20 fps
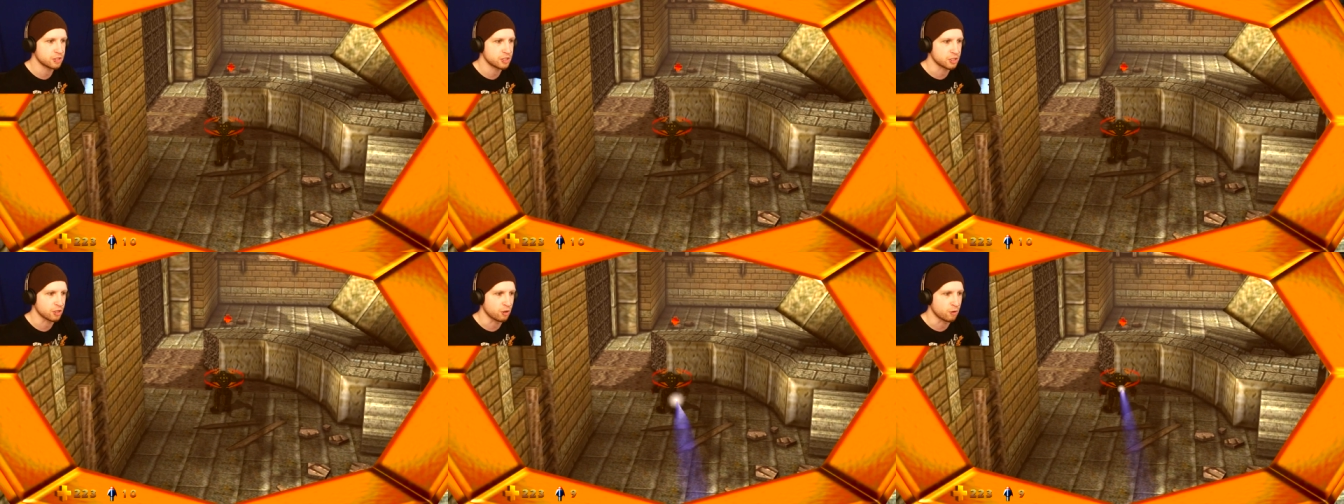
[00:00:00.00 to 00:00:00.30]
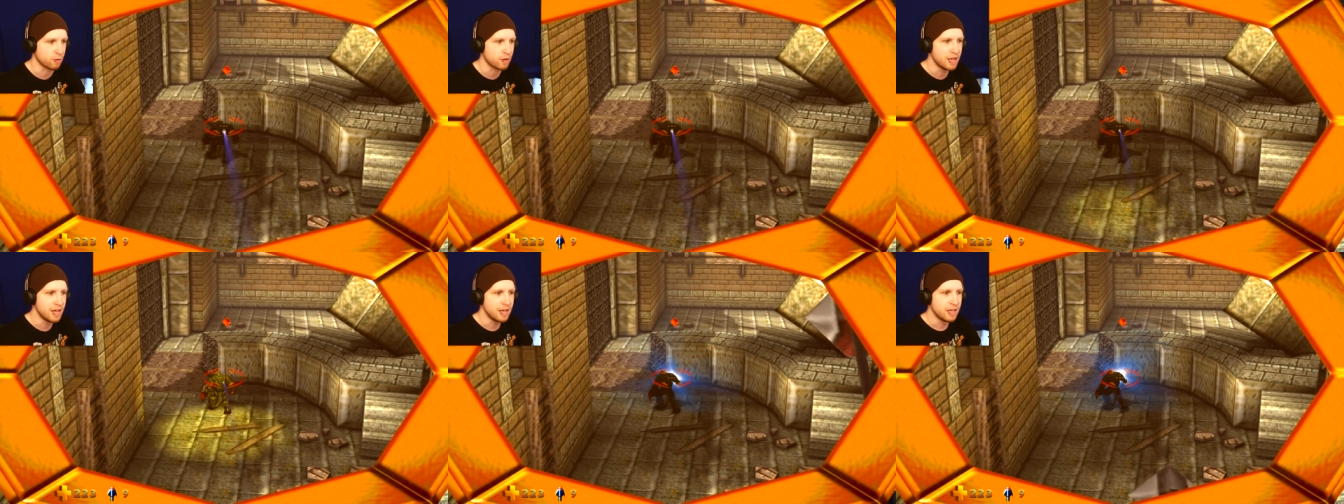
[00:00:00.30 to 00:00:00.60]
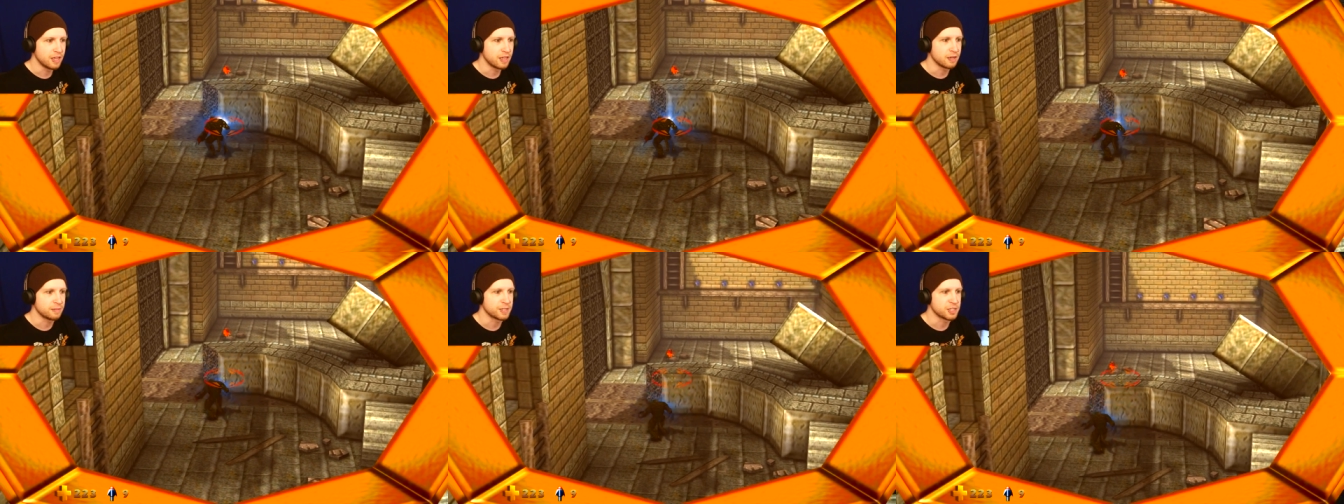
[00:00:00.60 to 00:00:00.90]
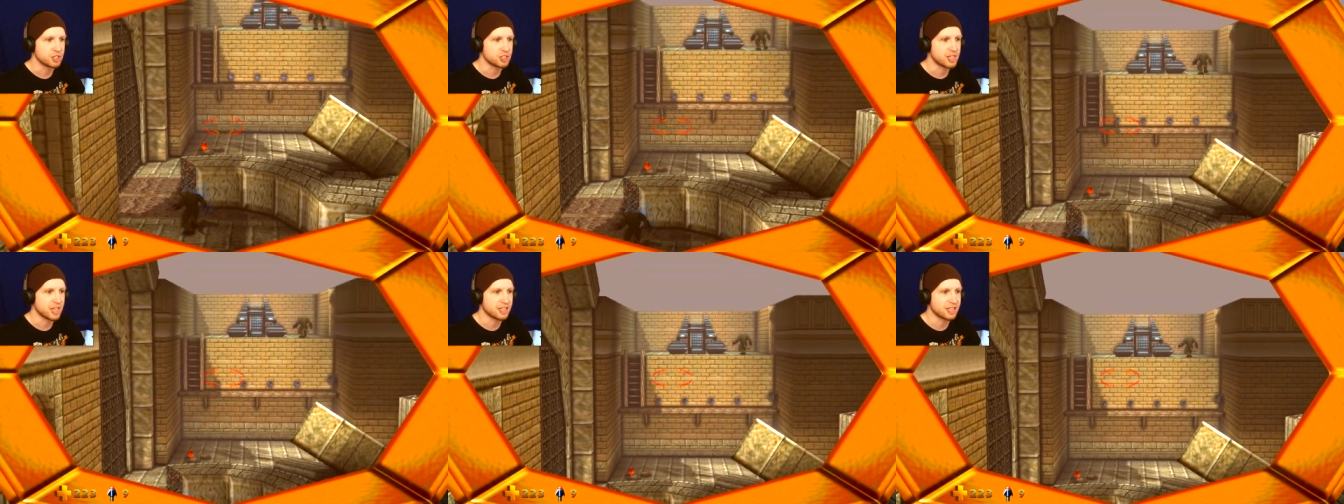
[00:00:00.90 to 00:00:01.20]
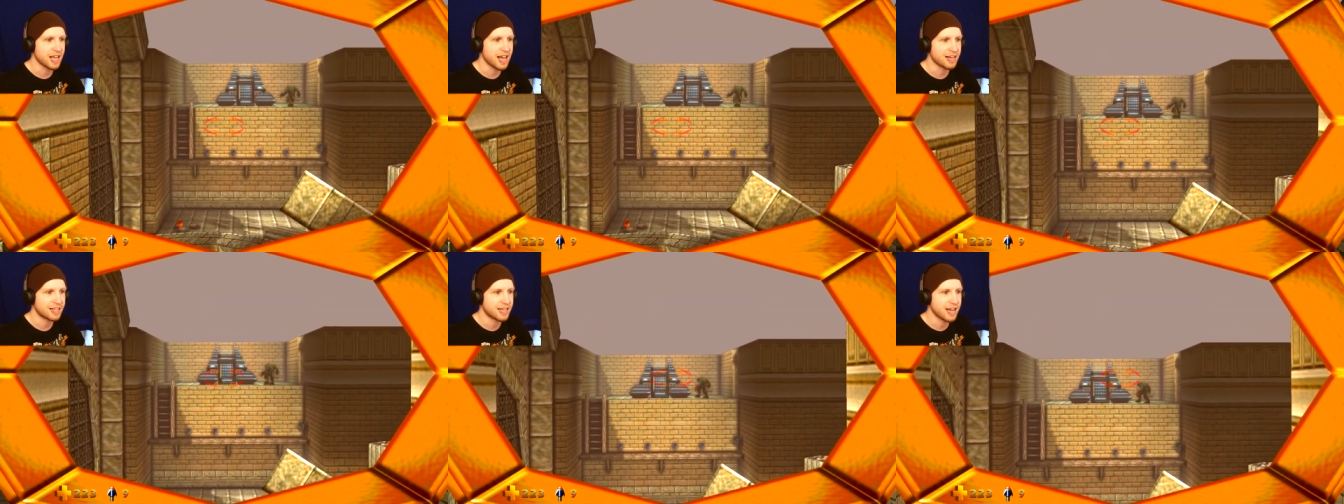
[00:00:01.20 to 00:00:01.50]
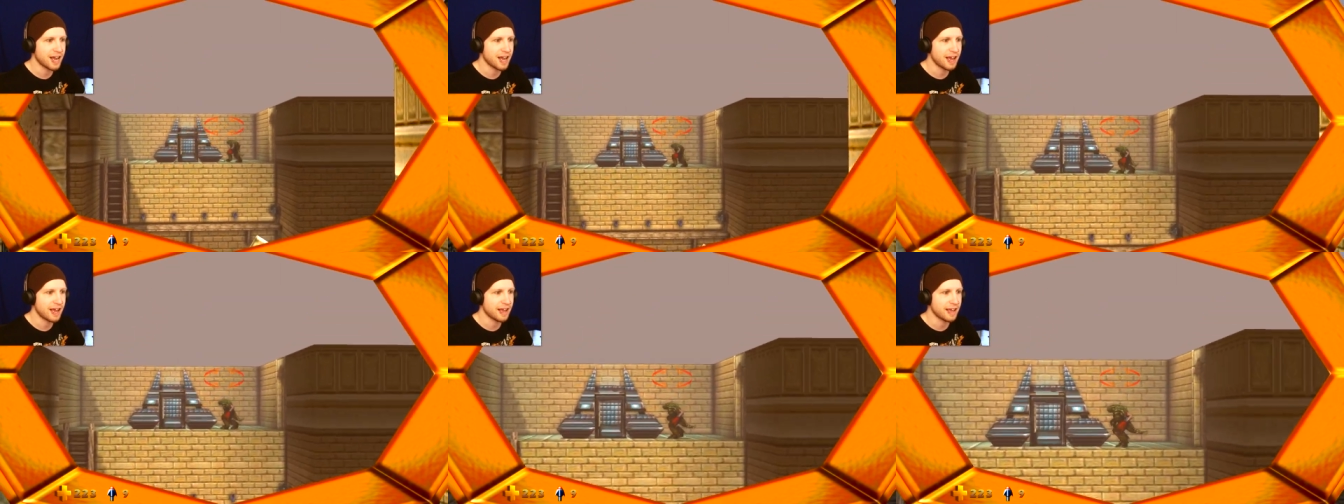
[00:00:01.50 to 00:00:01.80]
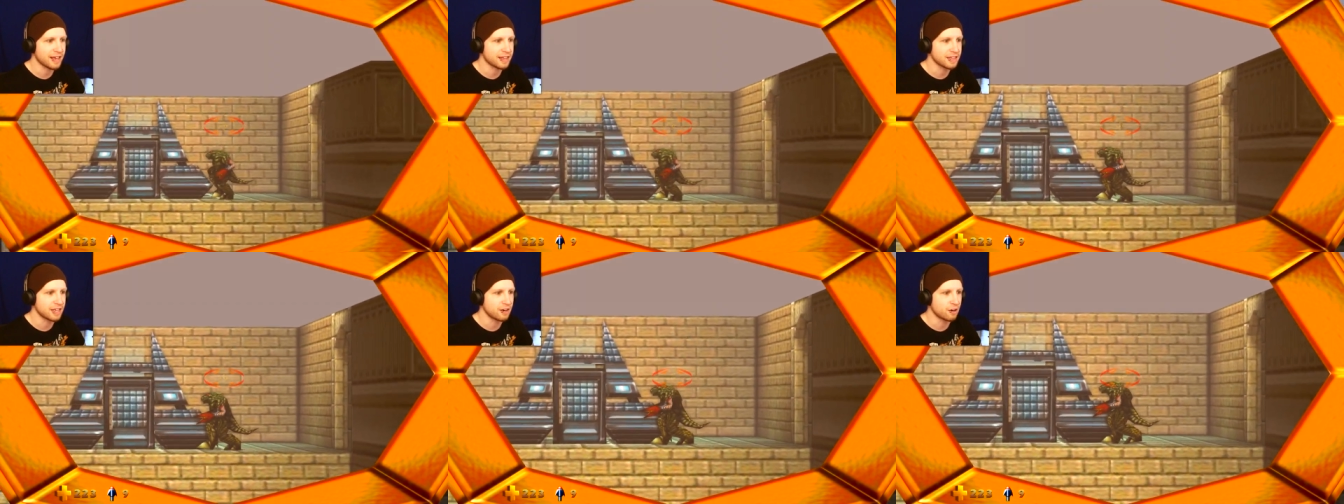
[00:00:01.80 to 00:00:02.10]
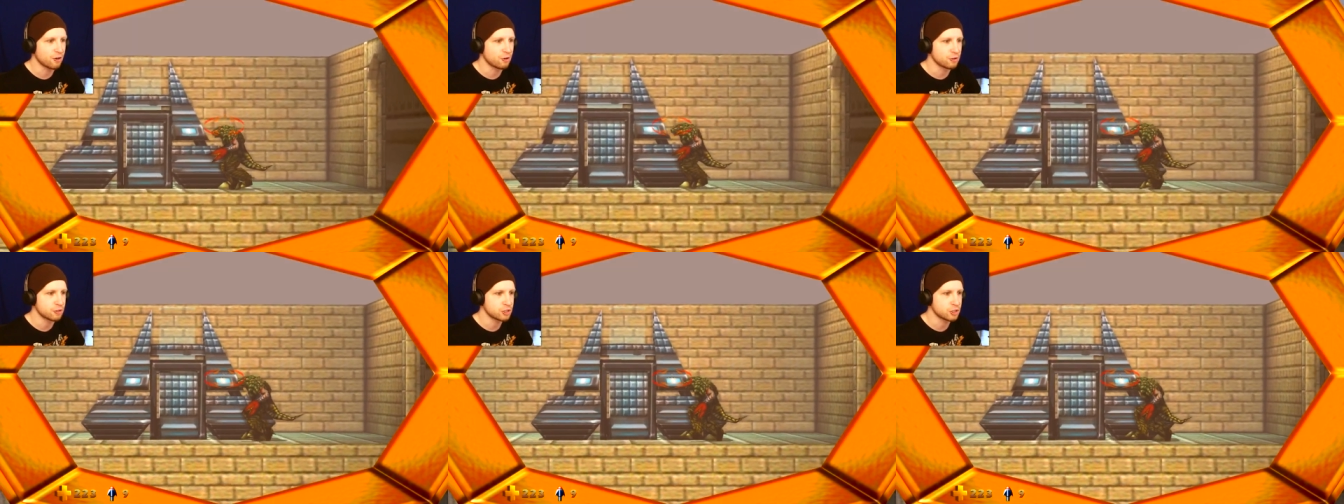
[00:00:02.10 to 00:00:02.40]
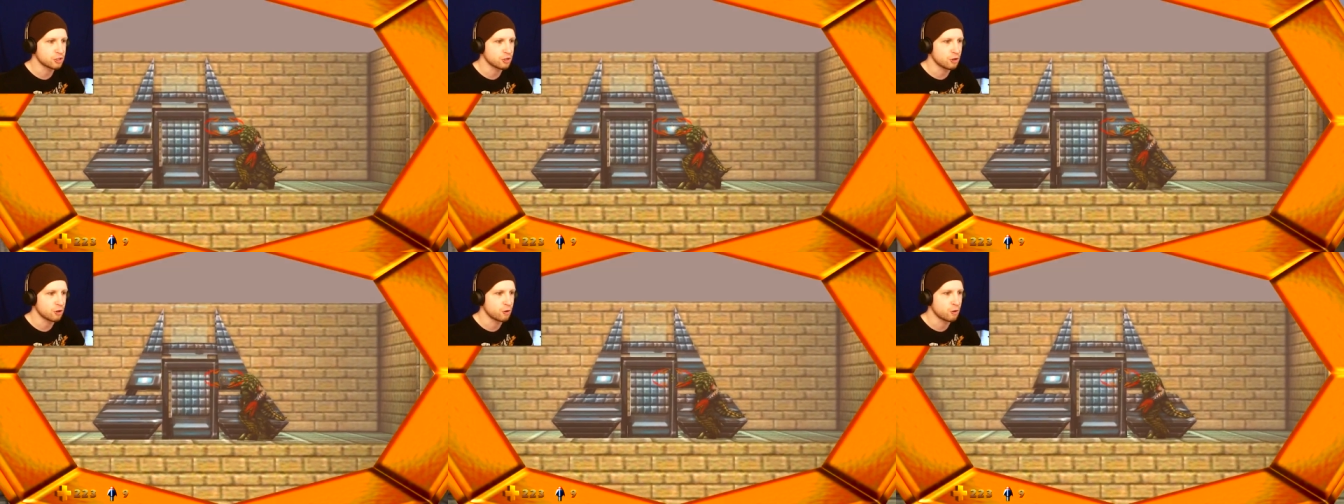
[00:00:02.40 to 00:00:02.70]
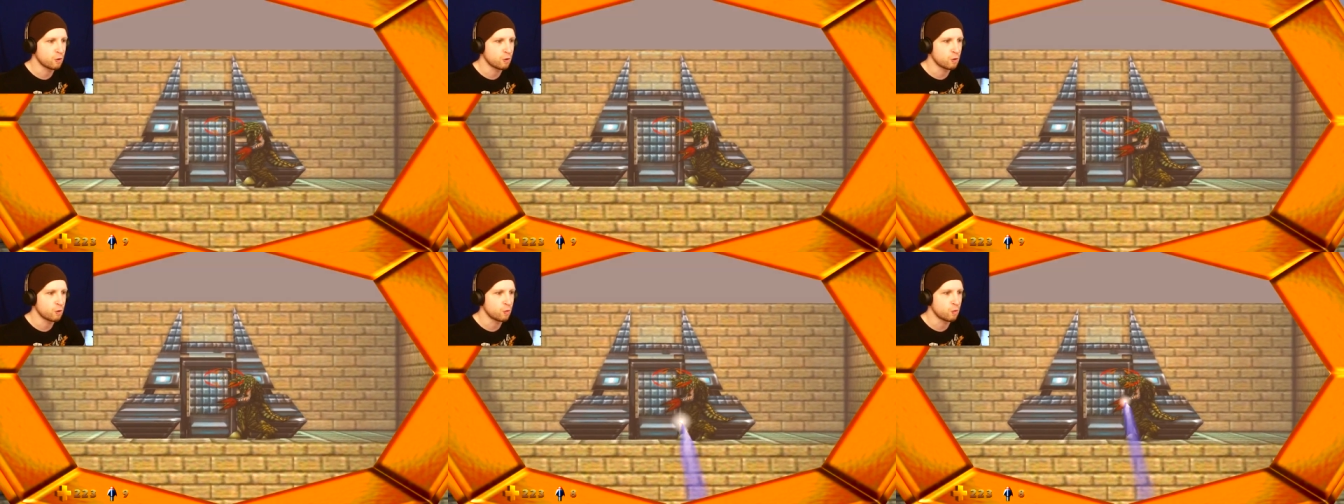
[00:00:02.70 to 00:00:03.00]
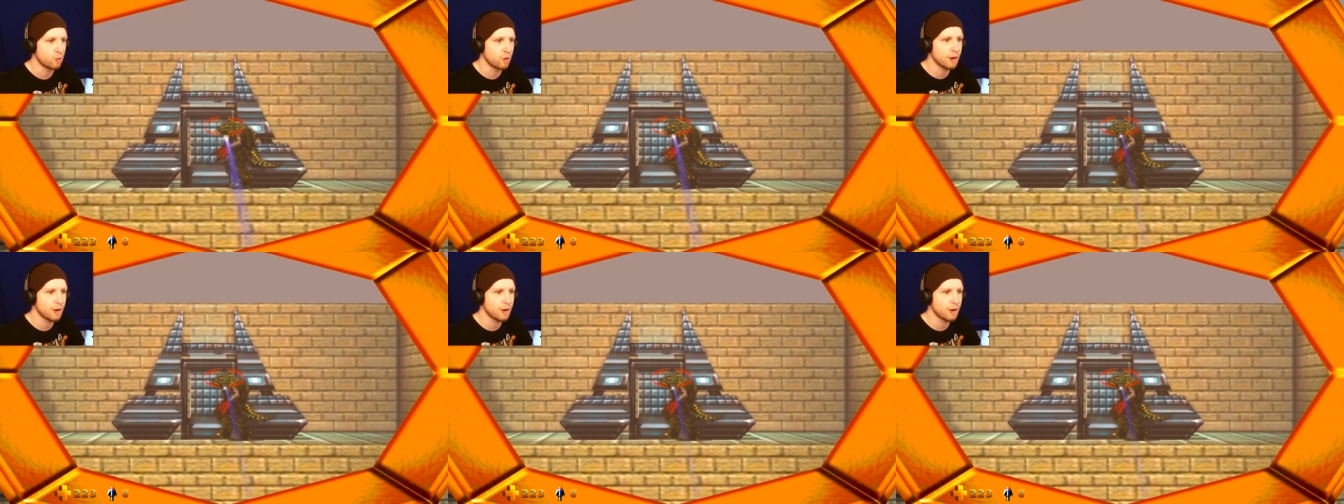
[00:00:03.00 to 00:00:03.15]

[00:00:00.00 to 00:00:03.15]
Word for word: so let me just get that guy, and then also,